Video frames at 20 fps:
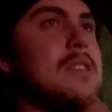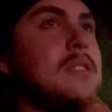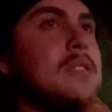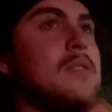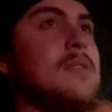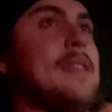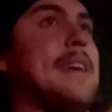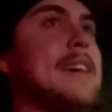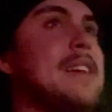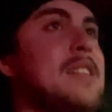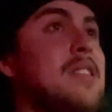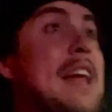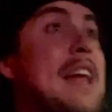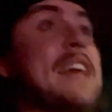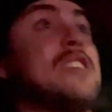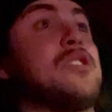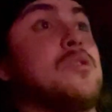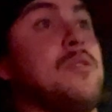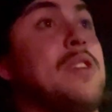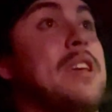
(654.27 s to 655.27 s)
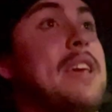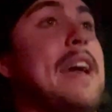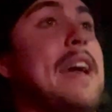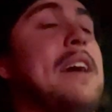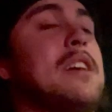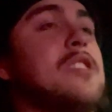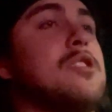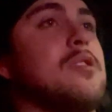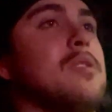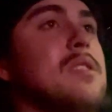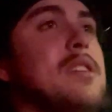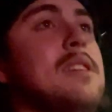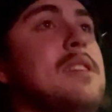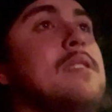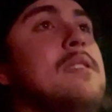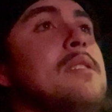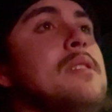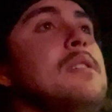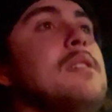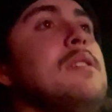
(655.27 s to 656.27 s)
like last week actually.
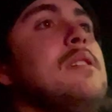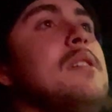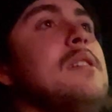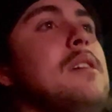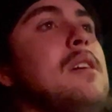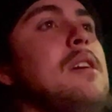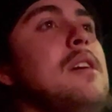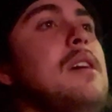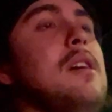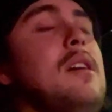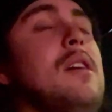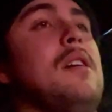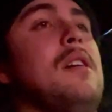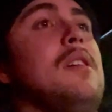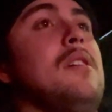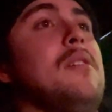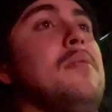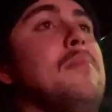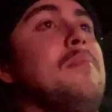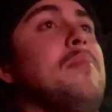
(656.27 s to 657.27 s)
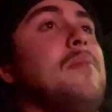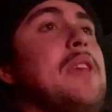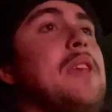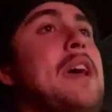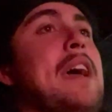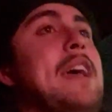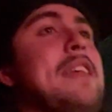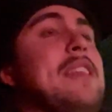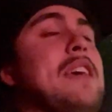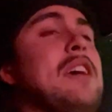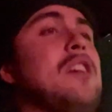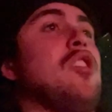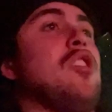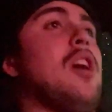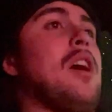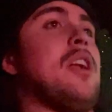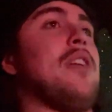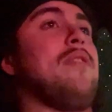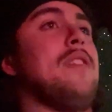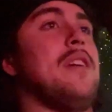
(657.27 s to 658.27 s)
And I think a
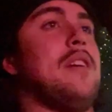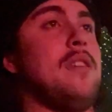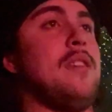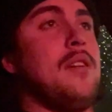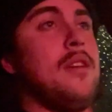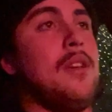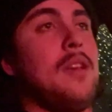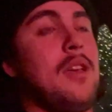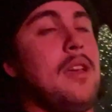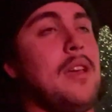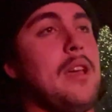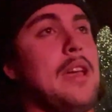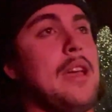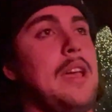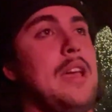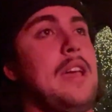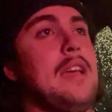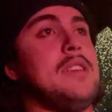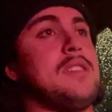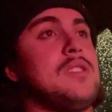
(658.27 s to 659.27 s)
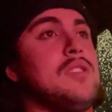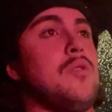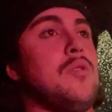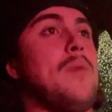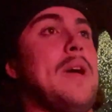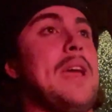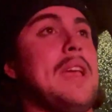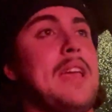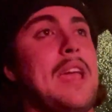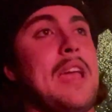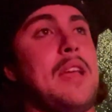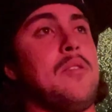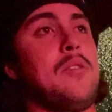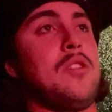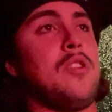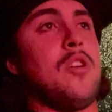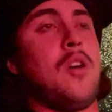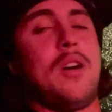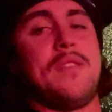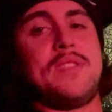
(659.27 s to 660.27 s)
lot of it is the weight gain. You
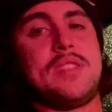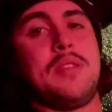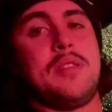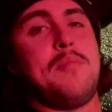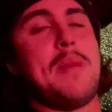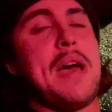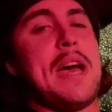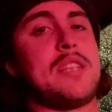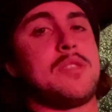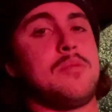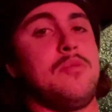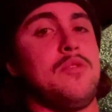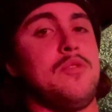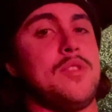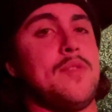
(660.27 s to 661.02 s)
know, obviously mass moves